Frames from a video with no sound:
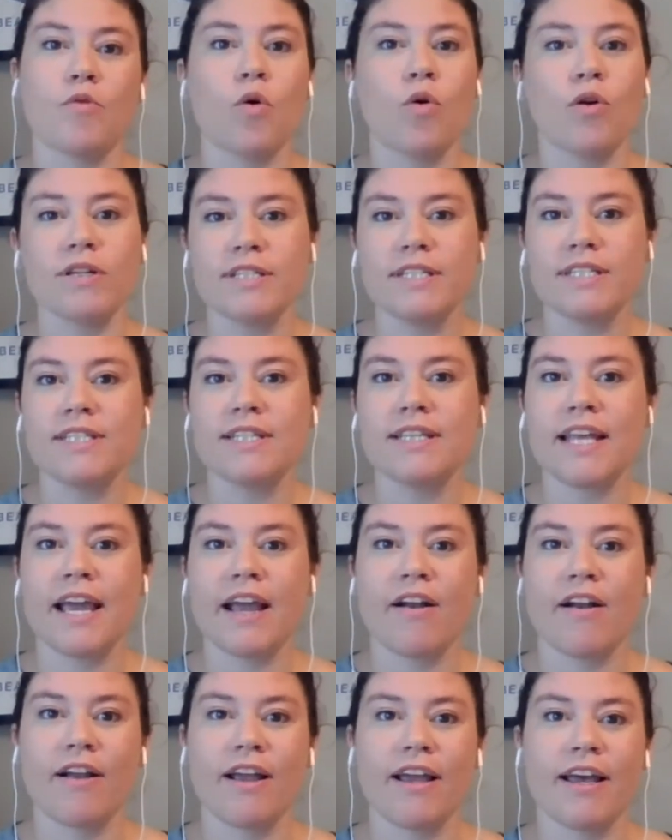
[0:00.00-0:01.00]
courses in
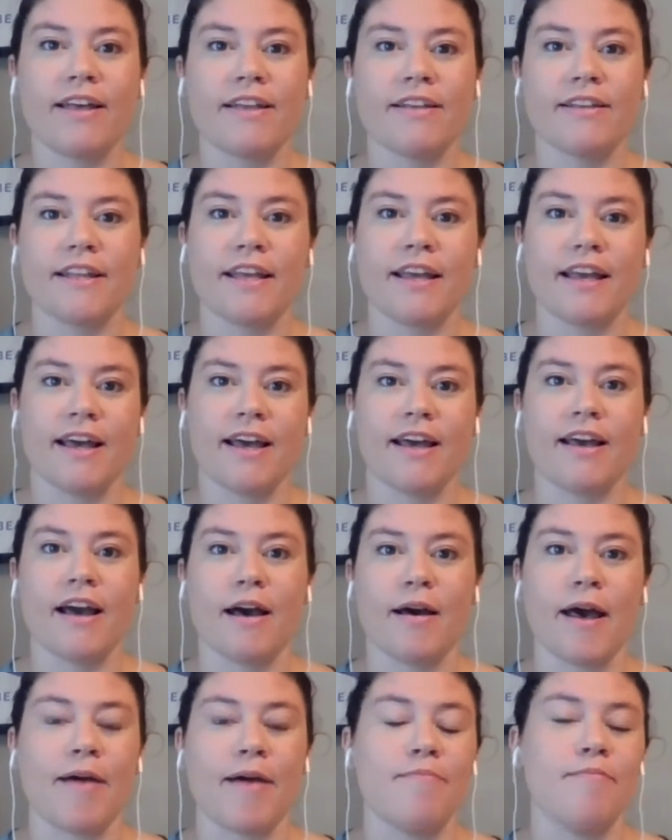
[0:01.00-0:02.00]
the area
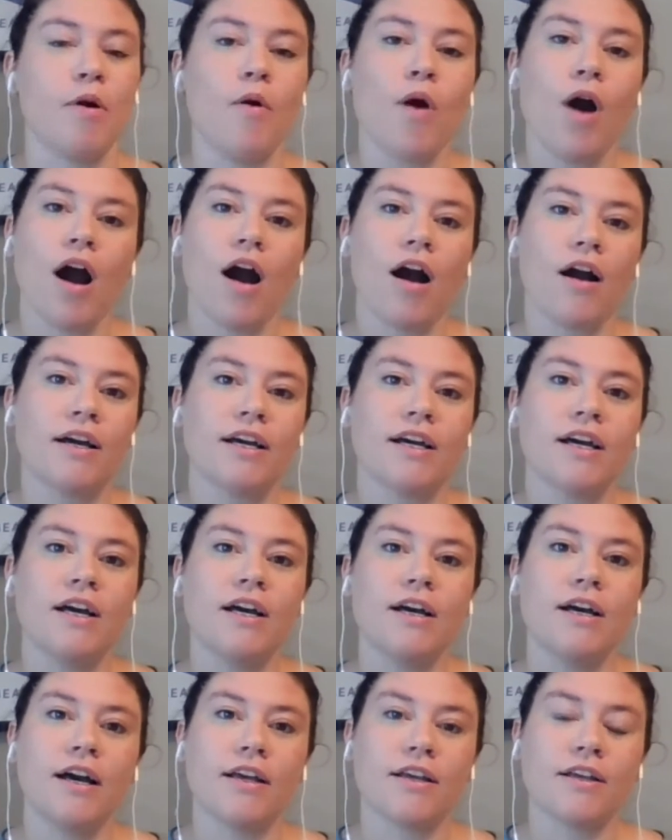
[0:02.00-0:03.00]
at Mohawk
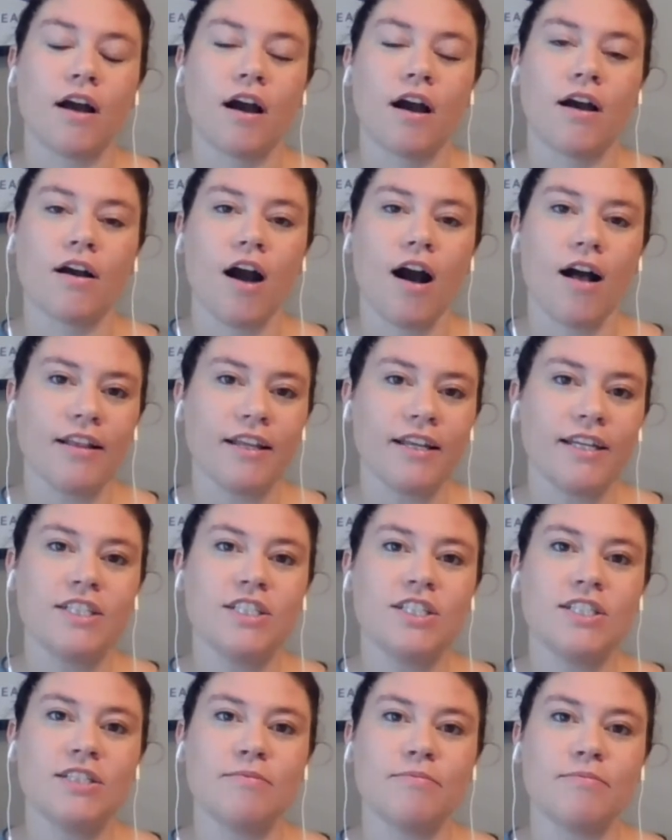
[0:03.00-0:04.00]

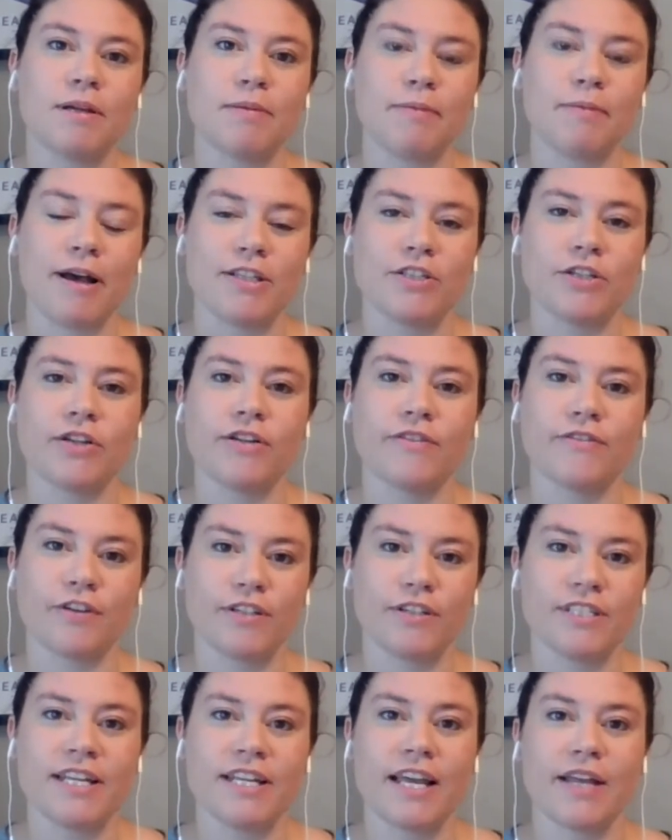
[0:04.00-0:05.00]
College, McMaster
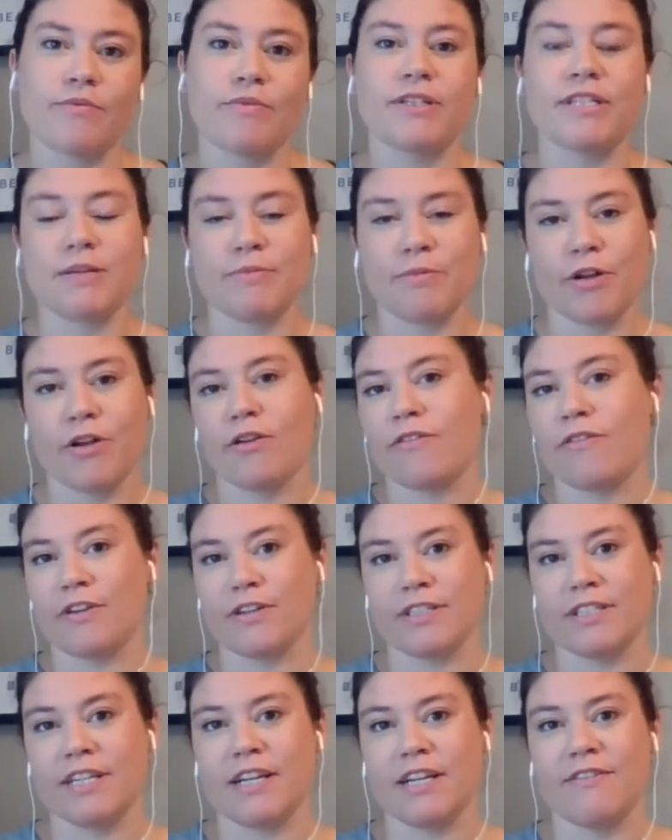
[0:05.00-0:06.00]
University, and Redeemer
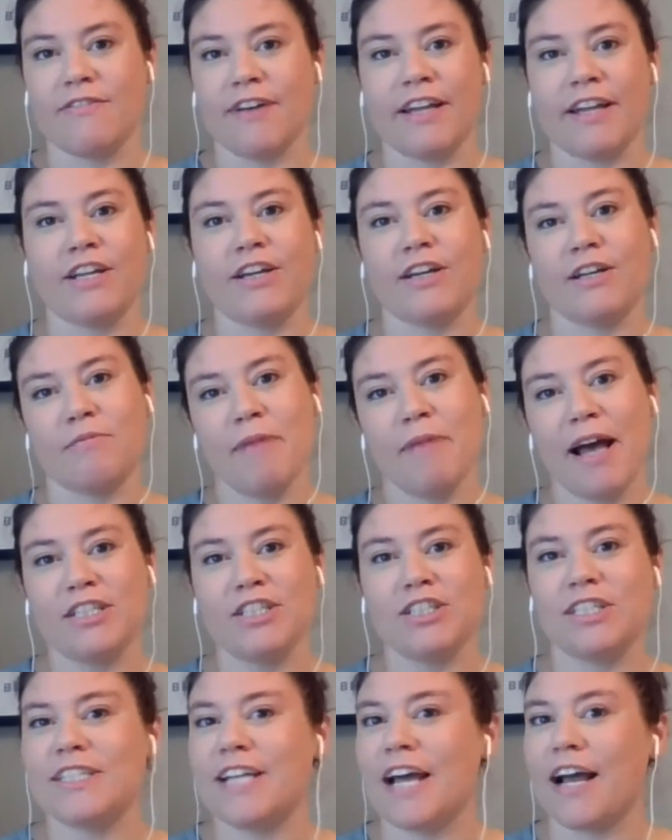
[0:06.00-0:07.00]
University to find a good
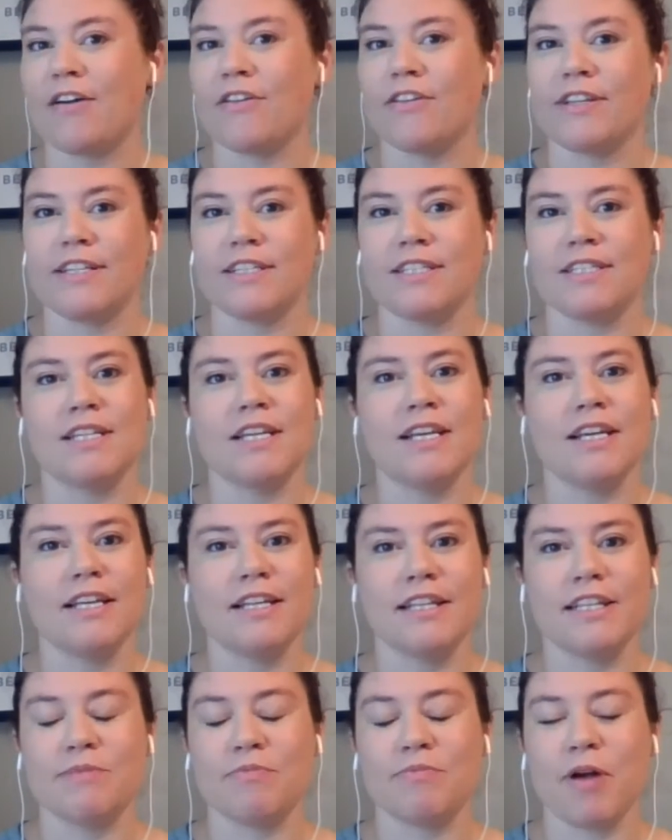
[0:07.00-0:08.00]
match to tackle these
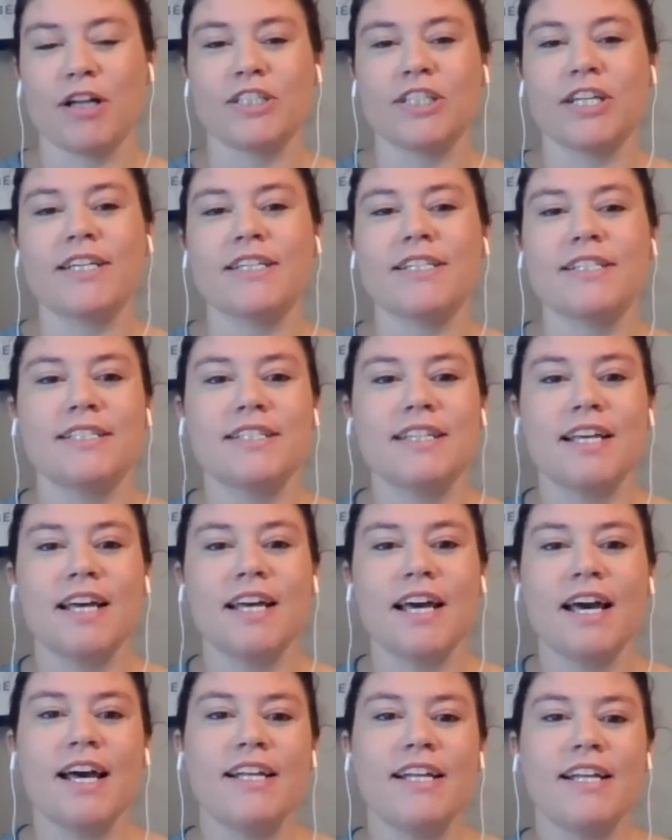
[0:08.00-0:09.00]
projects.
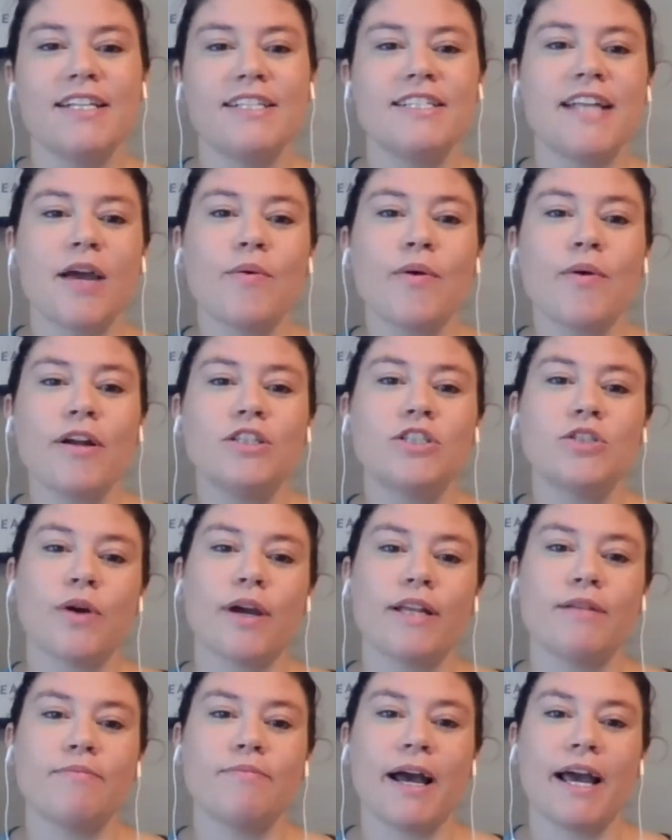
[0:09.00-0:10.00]
Today, we are
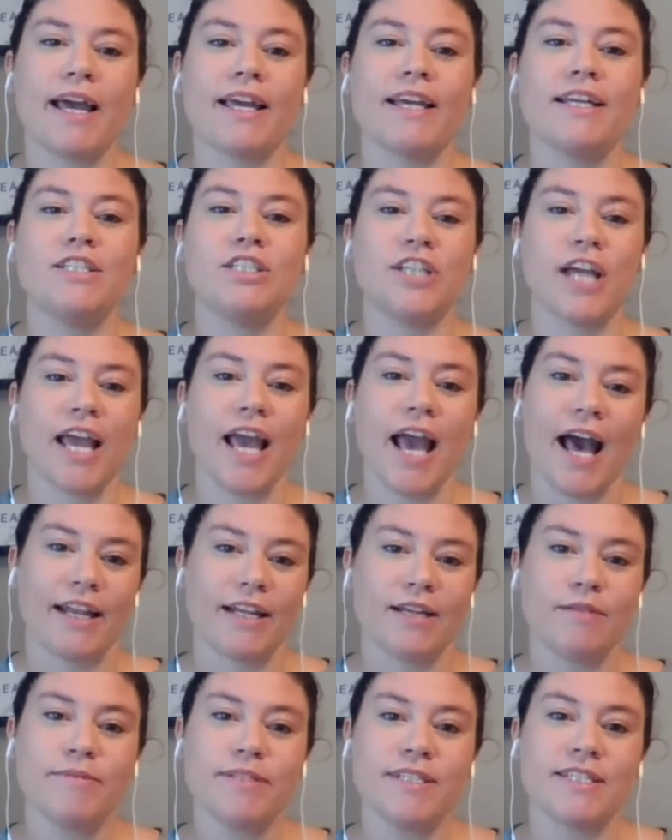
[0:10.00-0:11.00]
joined by Jay
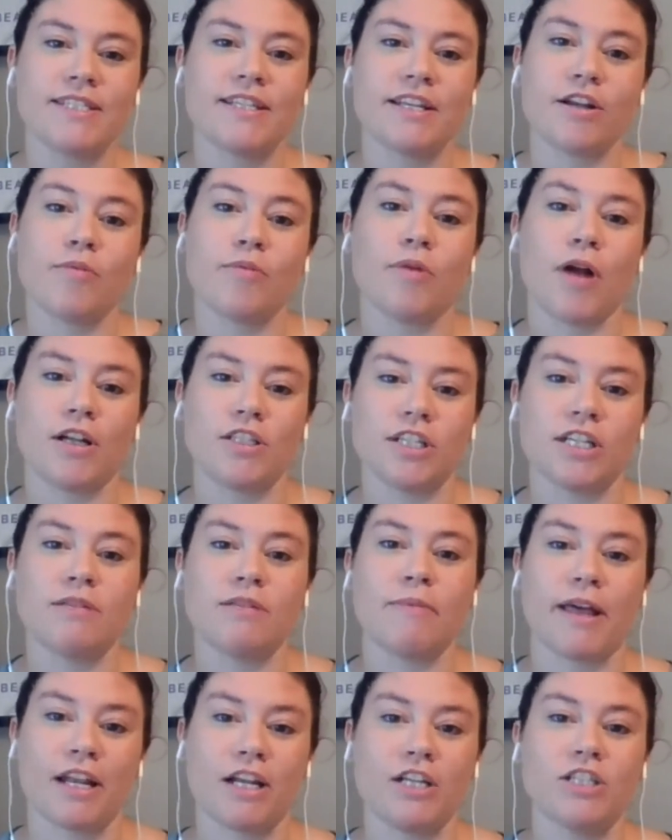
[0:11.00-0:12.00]
Adams, Senior Project
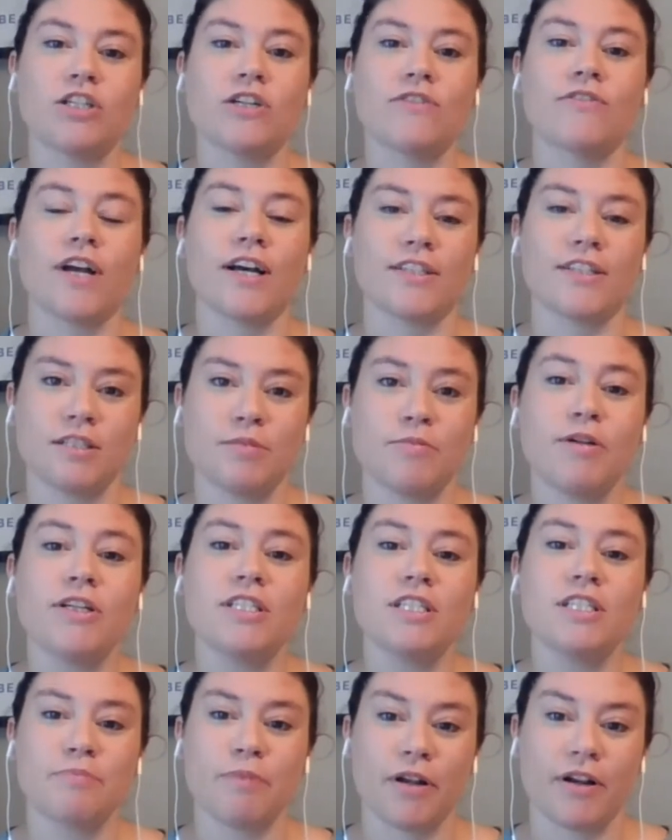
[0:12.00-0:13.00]
Manager of Customer
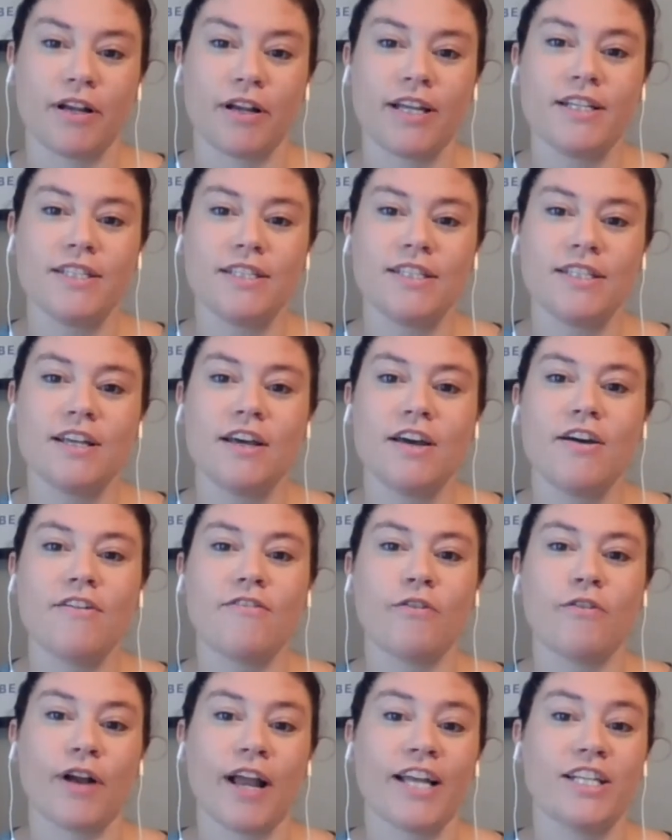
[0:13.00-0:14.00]
Experience
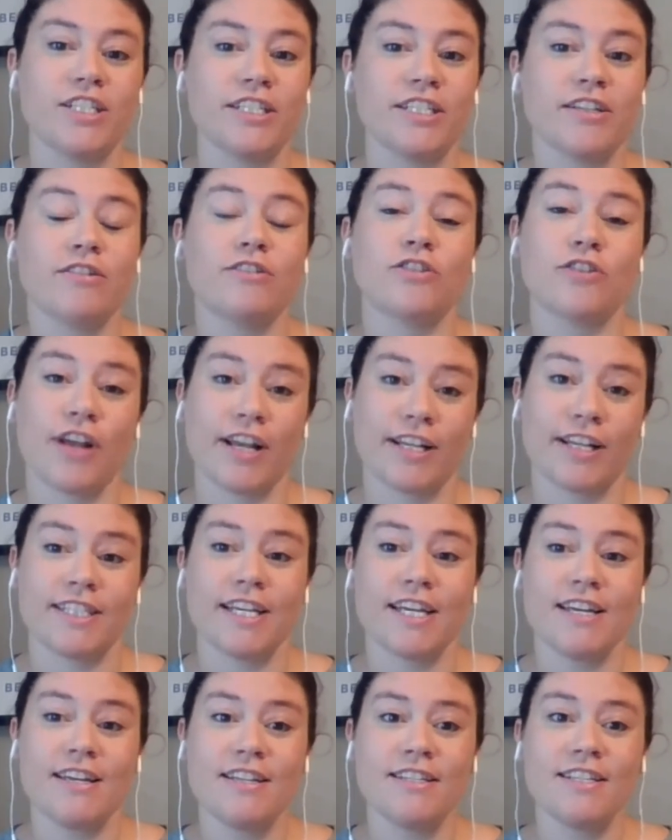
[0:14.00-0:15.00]
for HSR
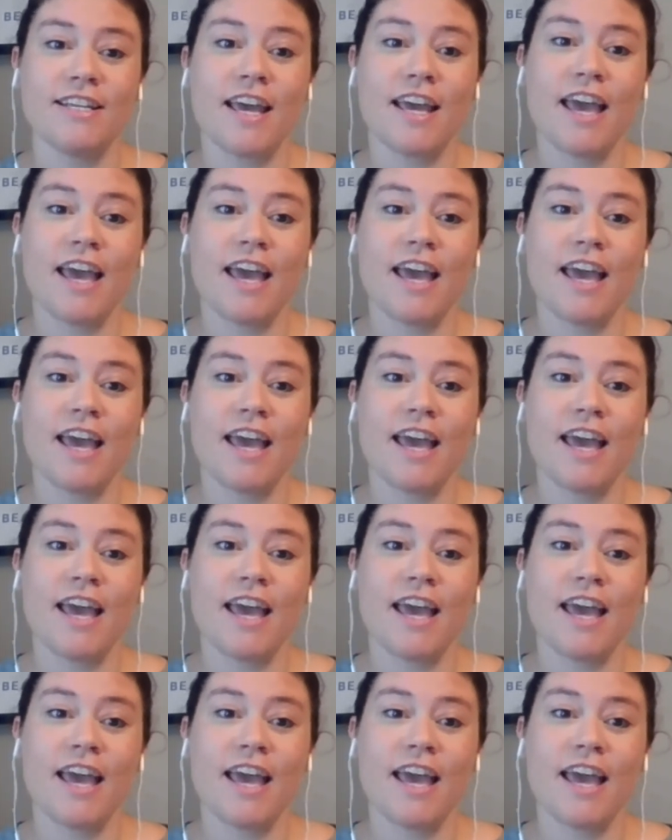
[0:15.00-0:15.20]
Transit,